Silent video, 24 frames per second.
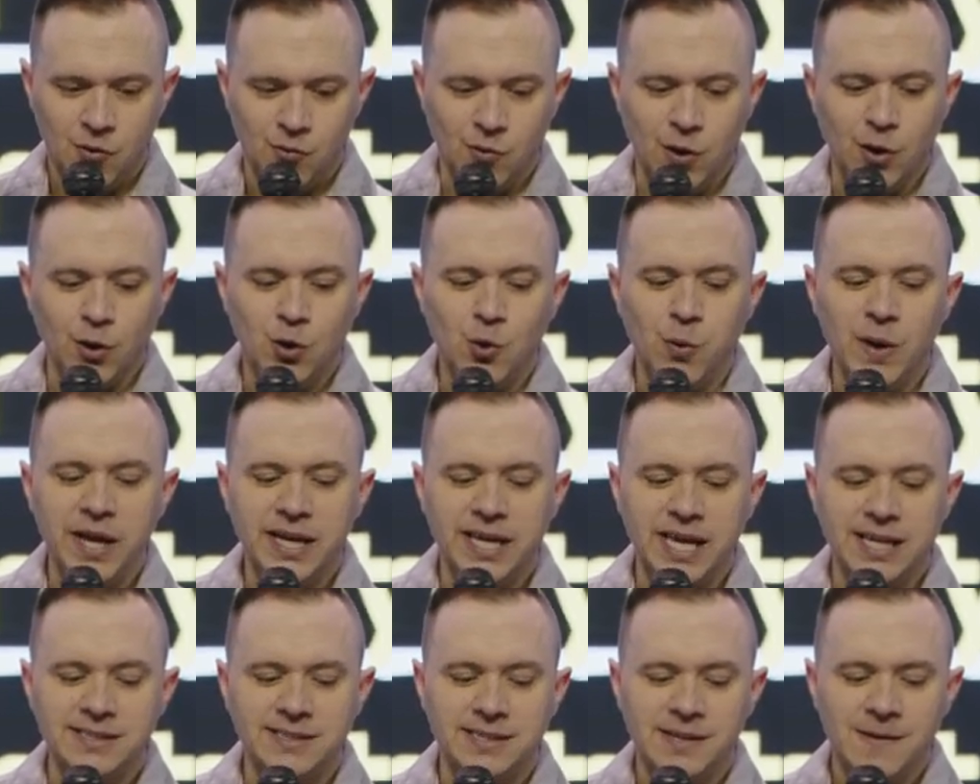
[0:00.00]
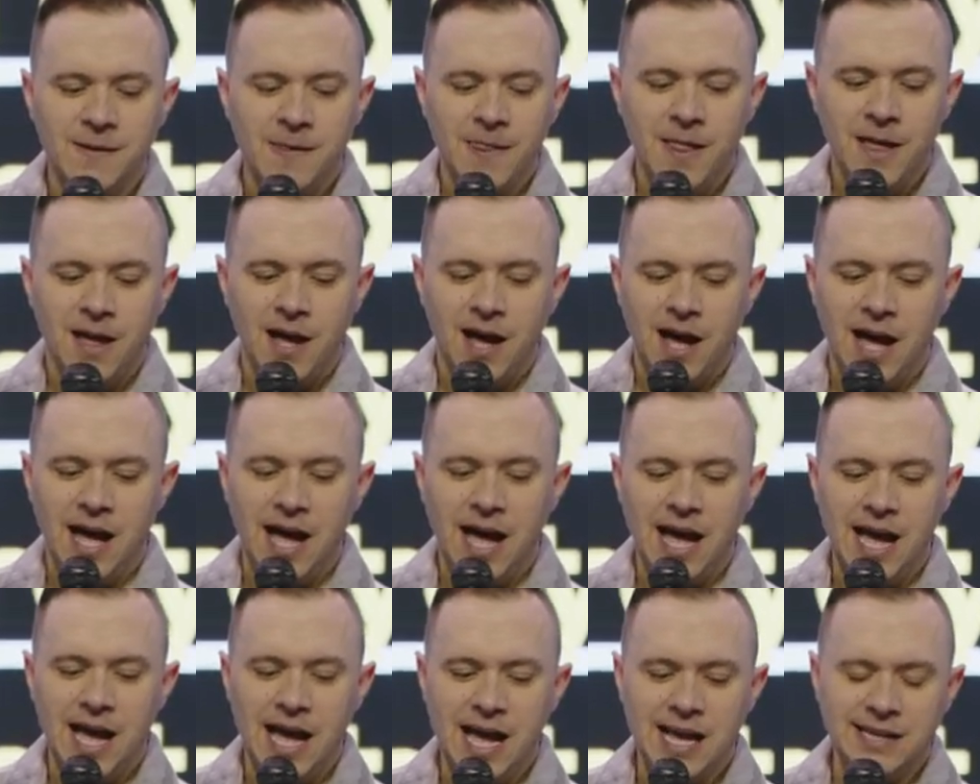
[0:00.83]
Real quick, as, uh,
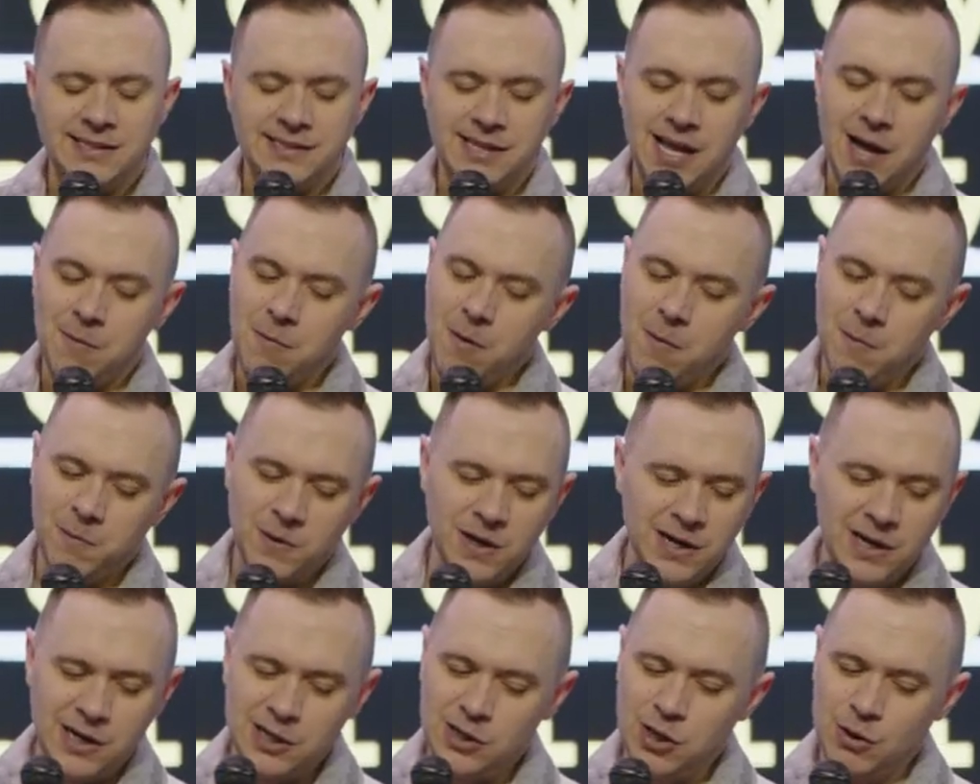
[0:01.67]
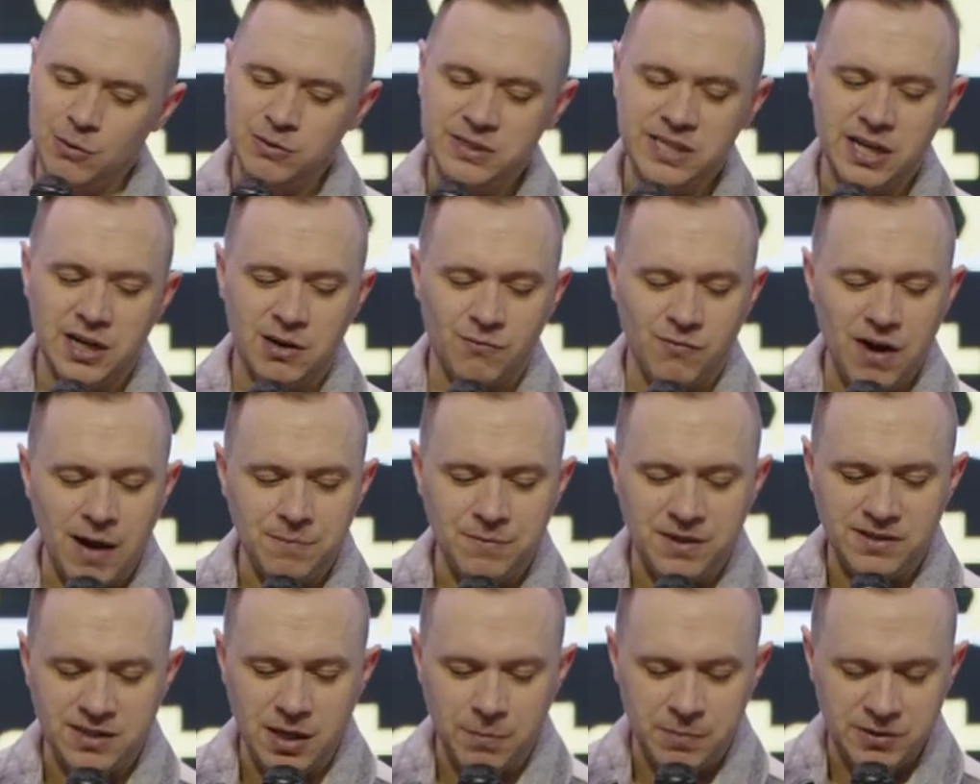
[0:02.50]
as I'm going to close here and
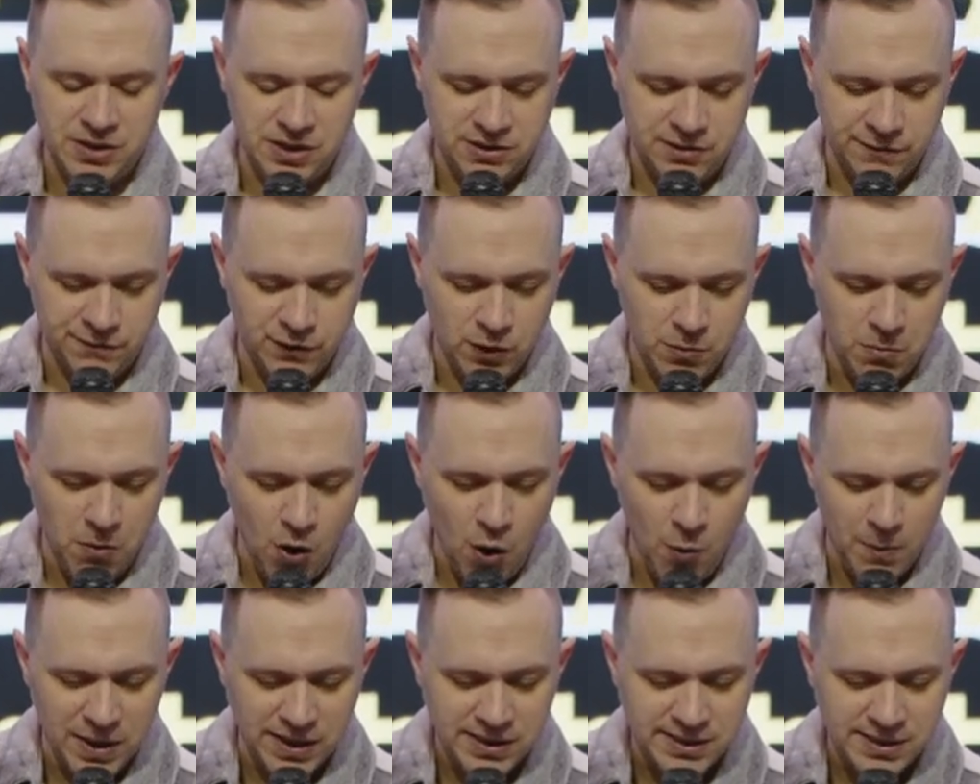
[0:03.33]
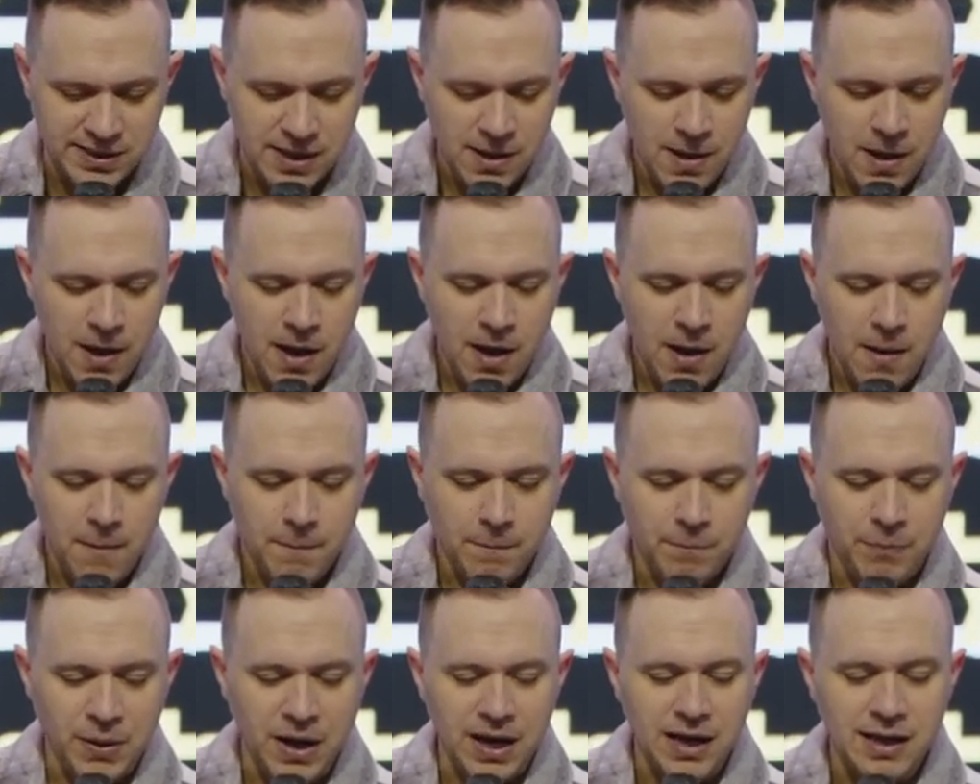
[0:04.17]
wrap this up in just a few moments,
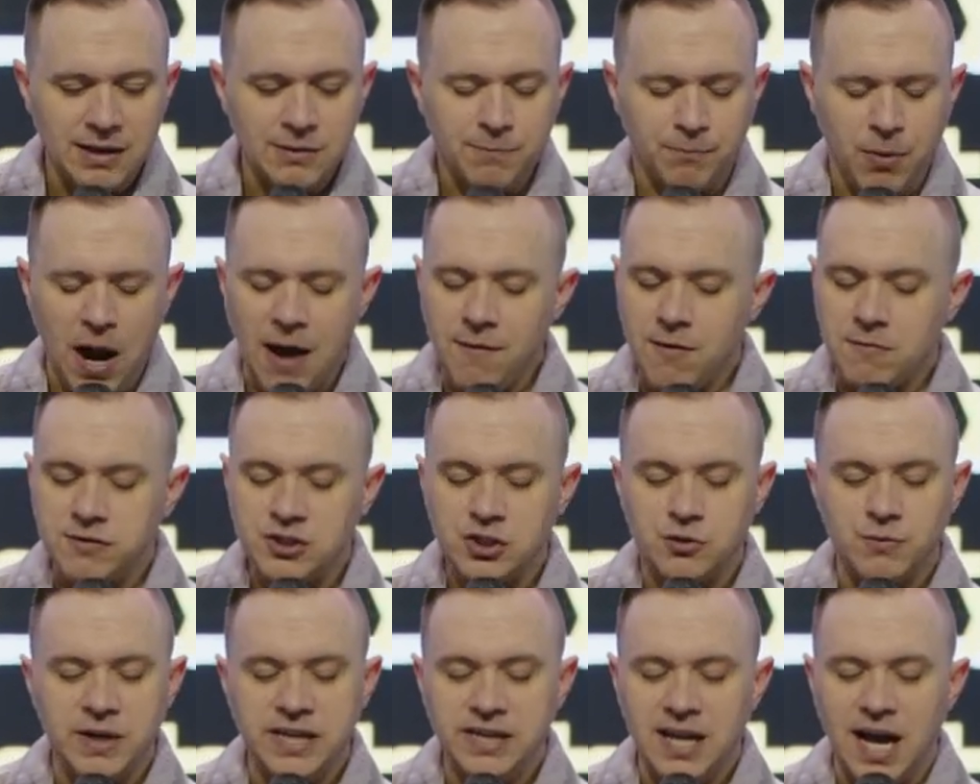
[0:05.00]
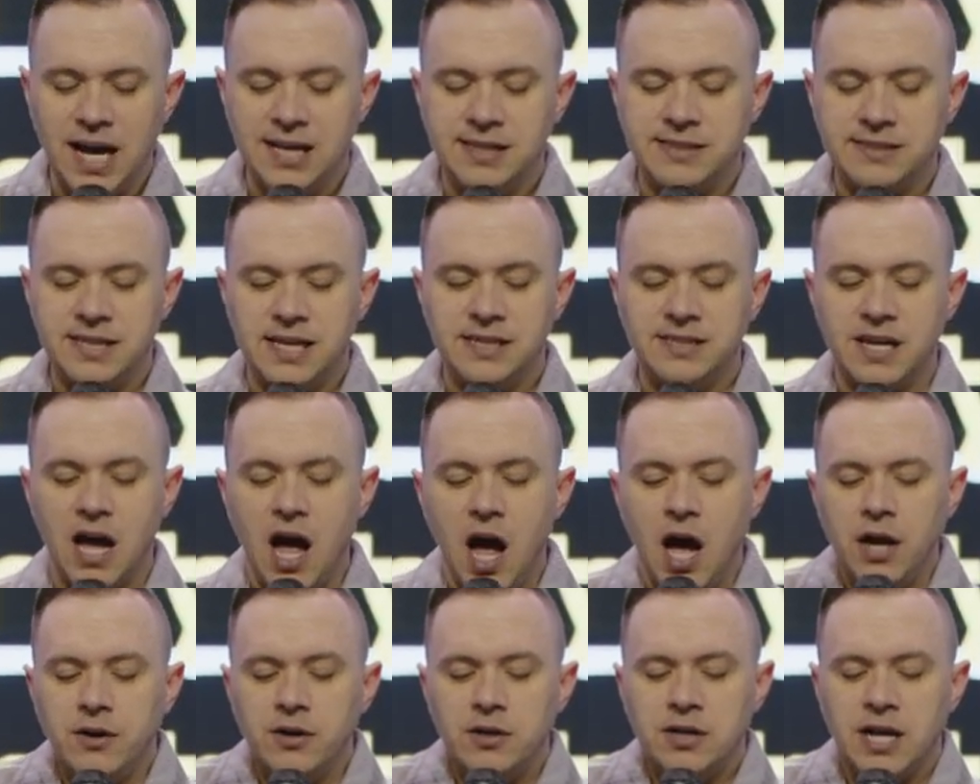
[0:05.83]
but Proverbs 3 9 says,
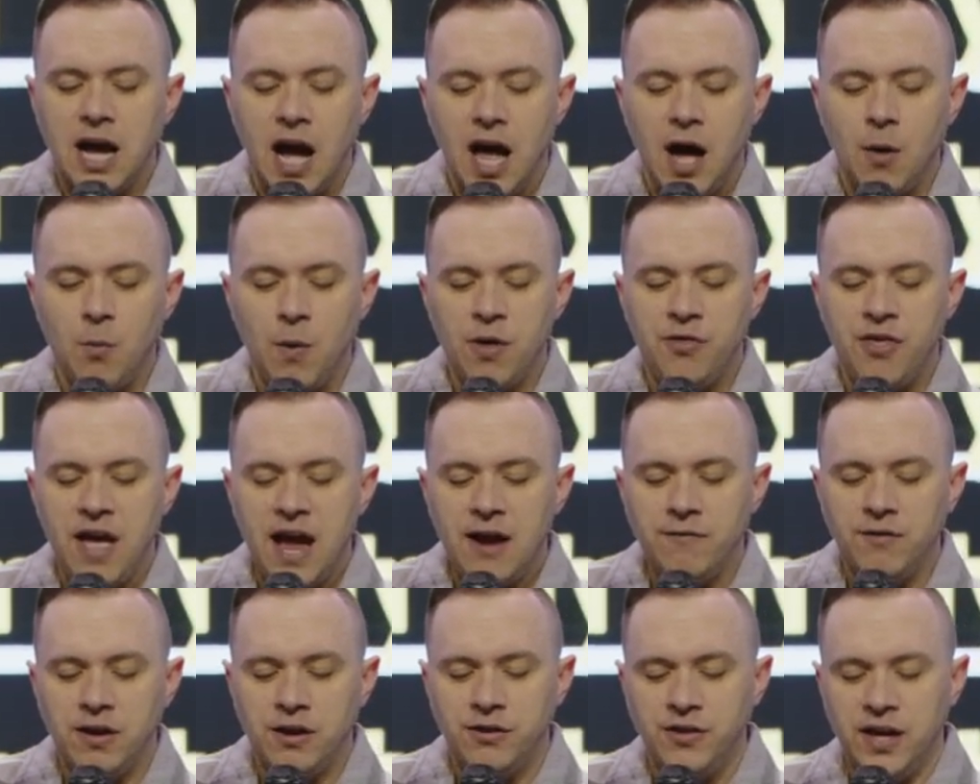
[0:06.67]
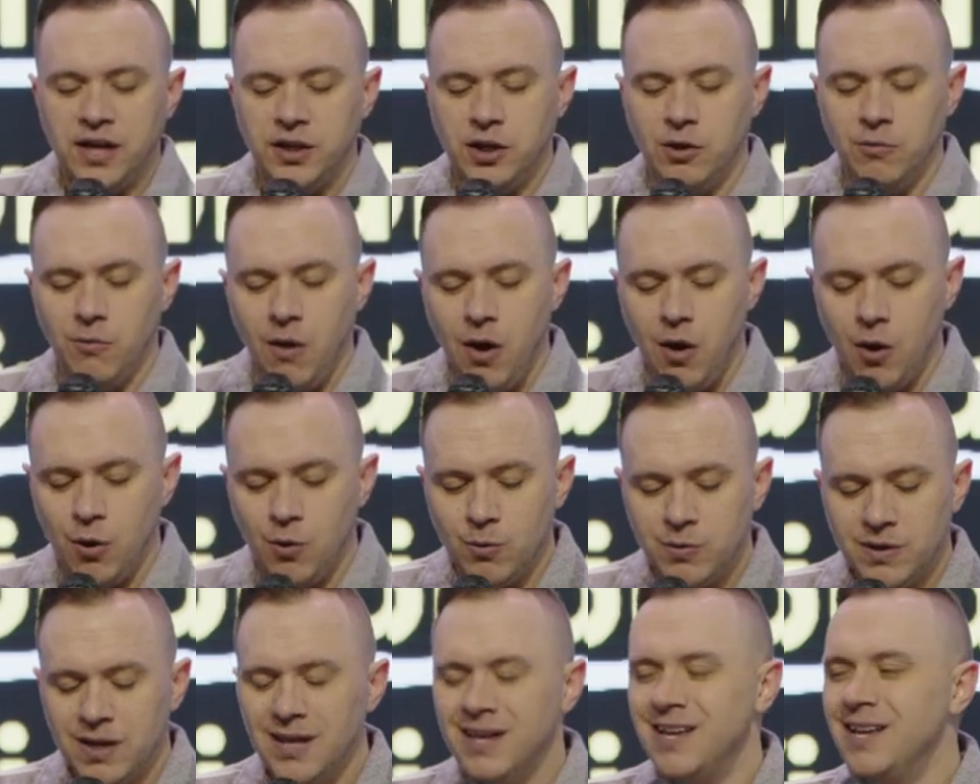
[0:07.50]
Honor God with everything you
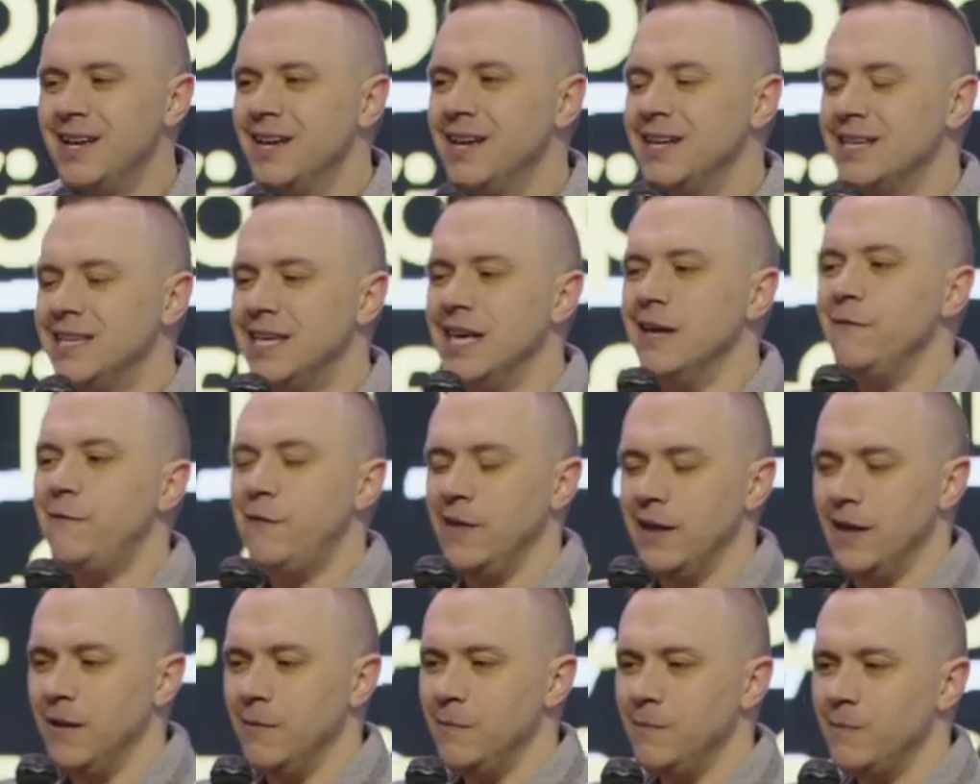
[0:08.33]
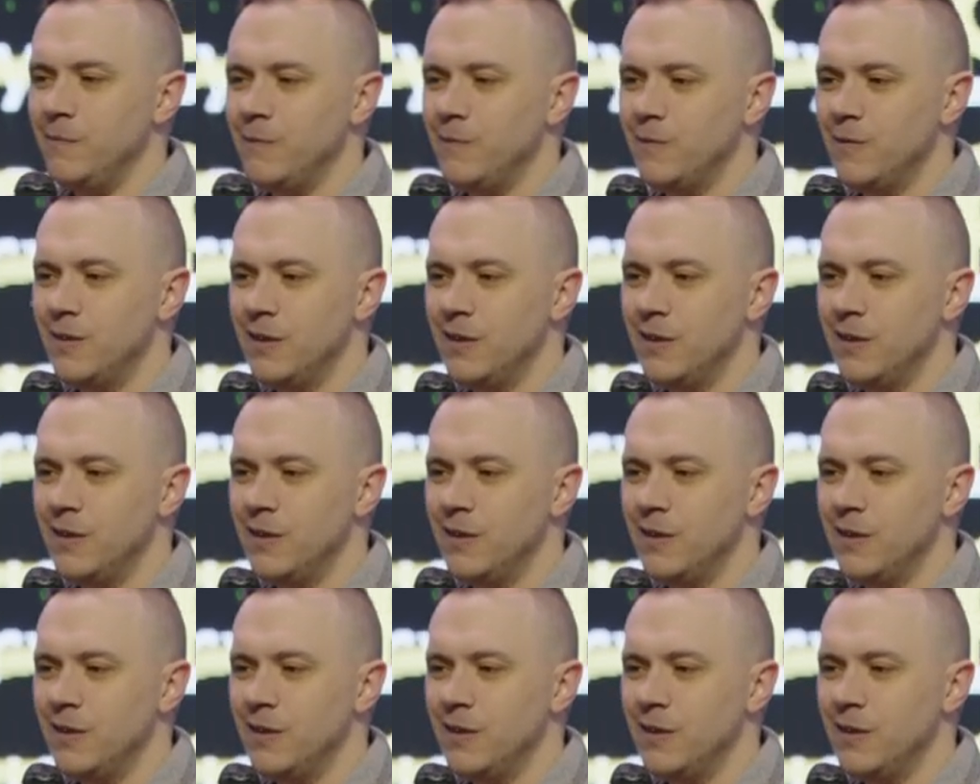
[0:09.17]
own, give him